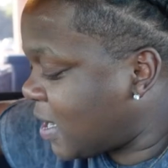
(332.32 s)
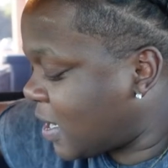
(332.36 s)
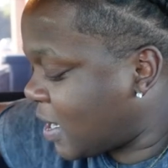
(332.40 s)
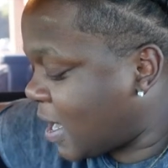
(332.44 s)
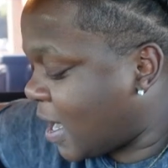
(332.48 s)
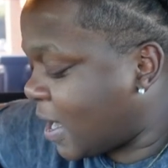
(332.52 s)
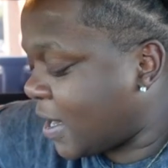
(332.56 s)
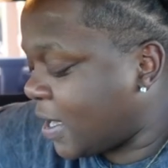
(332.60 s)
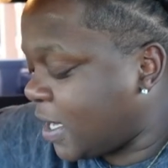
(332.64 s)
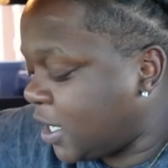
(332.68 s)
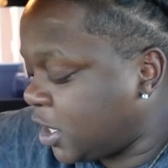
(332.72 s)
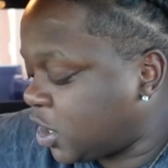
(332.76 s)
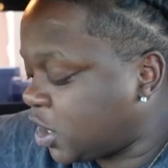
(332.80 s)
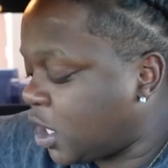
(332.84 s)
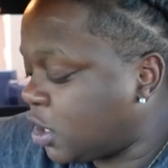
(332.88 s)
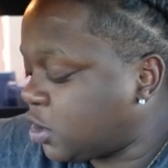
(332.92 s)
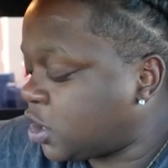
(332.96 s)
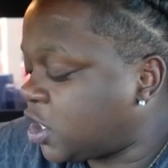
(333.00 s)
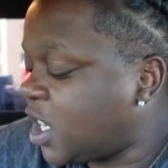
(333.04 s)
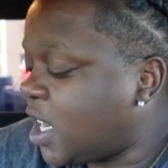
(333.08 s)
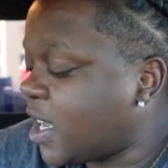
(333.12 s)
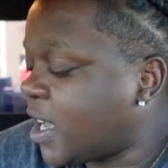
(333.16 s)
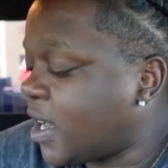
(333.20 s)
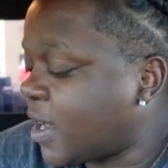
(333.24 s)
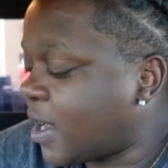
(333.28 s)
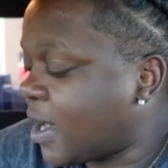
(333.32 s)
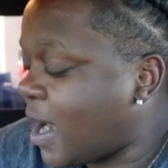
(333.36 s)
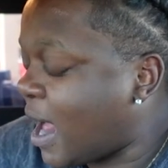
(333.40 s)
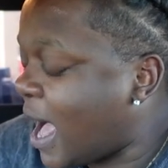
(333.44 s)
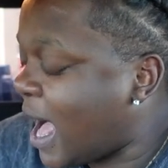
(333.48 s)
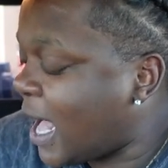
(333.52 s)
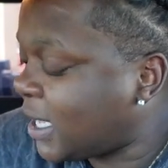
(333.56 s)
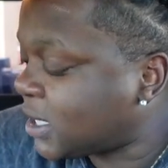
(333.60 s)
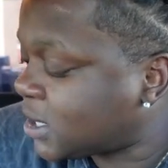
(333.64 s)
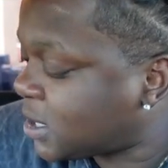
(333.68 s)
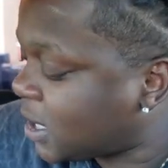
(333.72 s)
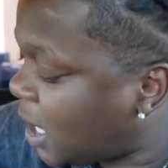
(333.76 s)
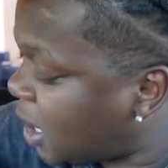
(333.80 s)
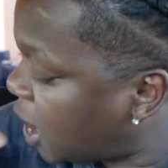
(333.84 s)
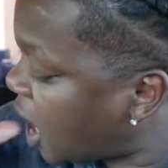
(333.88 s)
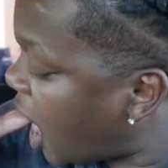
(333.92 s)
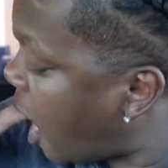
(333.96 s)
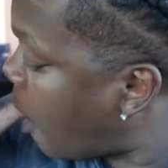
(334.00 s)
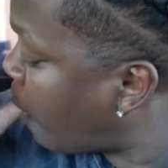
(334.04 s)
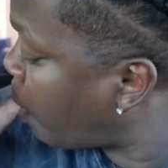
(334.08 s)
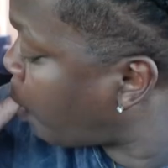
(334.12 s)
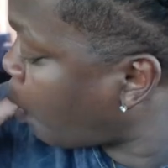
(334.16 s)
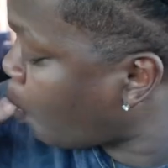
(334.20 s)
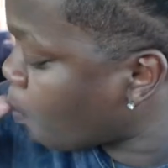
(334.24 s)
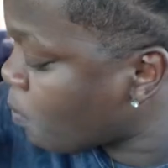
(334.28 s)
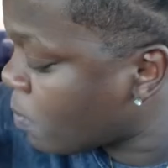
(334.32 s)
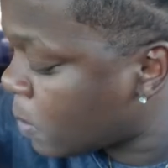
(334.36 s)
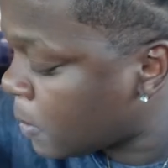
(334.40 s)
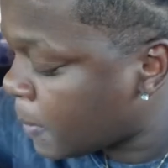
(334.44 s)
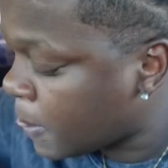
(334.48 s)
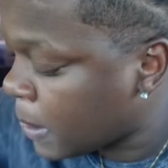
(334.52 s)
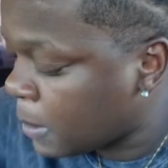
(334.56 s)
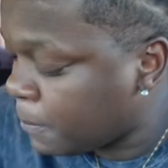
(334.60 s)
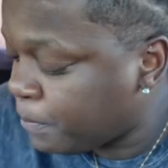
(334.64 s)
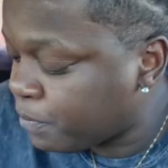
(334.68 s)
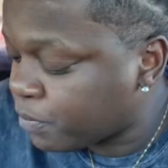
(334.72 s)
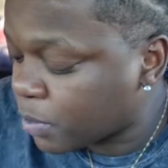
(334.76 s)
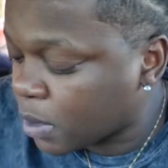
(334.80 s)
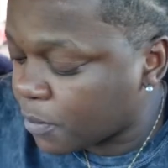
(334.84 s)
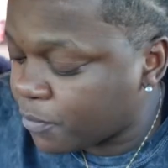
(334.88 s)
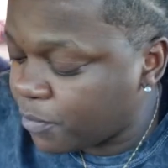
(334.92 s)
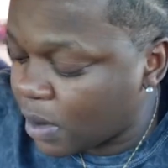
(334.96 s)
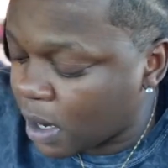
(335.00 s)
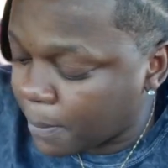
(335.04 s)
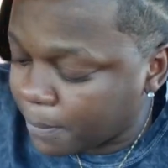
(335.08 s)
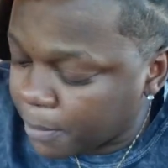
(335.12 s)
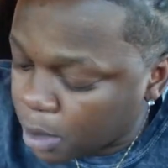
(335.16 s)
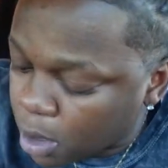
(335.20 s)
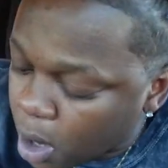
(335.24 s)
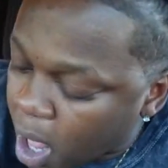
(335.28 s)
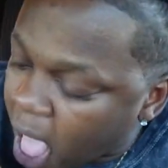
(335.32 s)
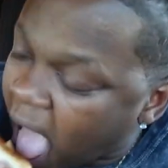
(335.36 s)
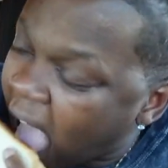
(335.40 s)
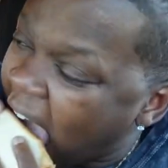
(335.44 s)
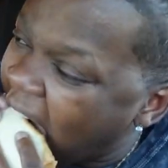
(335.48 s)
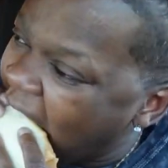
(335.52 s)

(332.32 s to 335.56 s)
there to eat your chicken and hot sauce. For the blood.